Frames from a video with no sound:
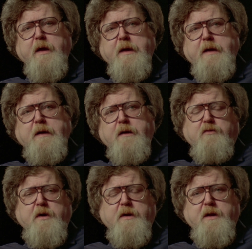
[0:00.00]
And
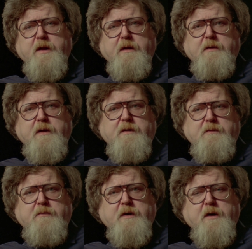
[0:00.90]
one day
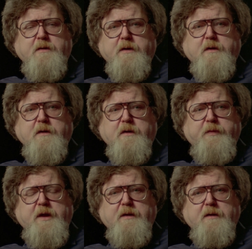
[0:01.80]
the doctor called
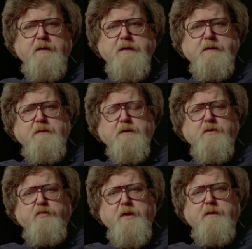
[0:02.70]
me in and
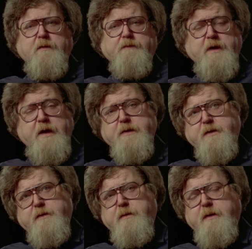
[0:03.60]
told me you have
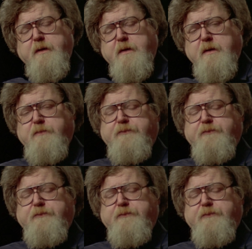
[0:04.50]
cancer. And